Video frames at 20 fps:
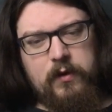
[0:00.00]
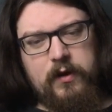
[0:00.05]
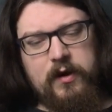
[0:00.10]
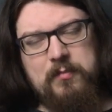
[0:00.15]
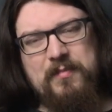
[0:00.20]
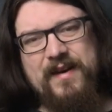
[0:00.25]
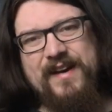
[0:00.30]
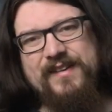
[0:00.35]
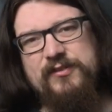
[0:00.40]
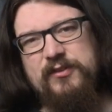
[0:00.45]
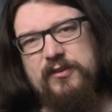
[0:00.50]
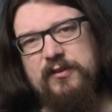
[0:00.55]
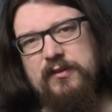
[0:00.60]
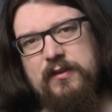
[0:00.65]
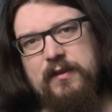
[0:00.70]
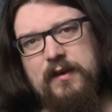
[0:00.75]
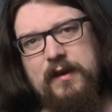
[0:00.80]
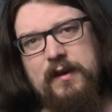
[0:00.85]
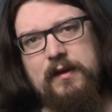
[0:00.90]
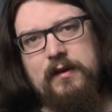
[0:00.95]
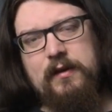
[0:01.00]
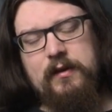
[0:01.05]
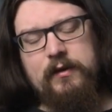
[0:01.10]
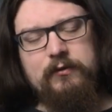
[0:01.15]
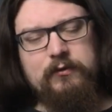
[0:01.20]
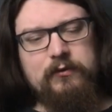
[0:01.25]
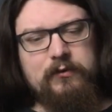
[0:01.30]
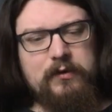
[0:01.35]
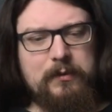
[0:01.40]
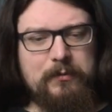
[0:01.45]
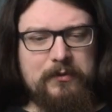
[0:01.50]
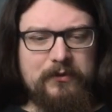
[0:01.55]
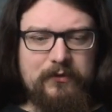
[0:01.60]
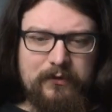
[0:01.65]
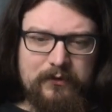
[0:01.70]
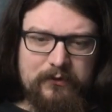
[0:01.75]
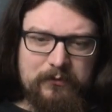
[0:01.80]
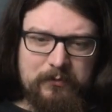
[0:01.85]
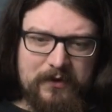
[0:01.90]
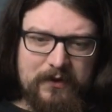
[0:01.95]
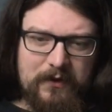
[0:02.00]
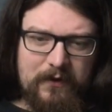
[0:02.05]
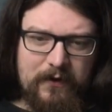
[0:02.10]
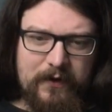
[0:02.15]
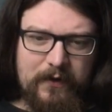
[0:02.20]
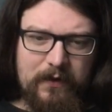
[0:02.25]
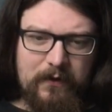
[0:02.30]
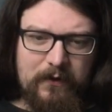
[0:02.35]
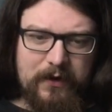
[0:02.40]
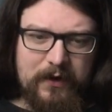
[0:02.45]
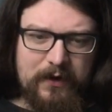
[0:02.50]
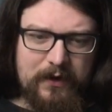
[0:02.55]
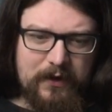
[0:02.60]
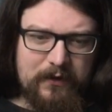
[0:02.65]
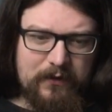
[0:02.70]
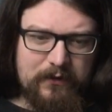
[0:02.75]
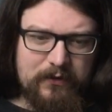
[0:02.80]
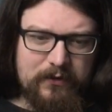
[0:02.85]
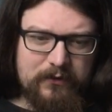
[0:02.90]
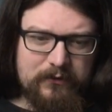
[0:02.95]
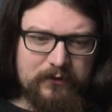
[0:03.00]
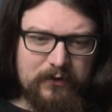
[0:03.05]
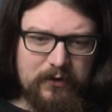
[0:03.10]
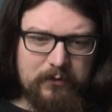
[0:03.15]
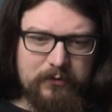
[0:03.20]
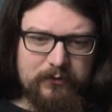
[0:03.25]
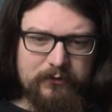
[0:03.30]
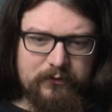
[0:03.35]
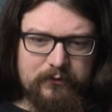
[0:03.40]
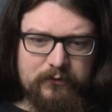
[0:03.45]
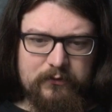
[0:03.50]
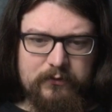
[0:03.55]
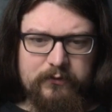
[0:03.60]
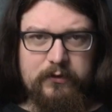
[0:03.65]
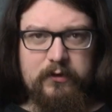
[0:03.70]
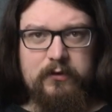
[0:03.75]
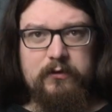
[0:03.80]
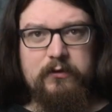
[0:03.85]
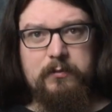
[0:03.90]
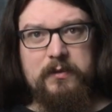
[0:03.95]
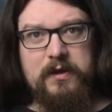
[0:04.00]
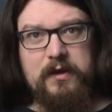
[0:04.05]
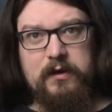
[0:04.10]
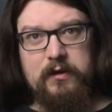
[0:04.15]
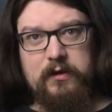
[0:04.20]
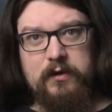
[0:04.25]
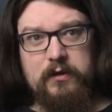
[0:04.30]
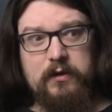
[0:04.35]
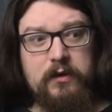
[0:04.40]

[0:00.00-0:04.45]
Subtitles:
I imagine the ice cream is going to be the highlight here, and the dough is just going to be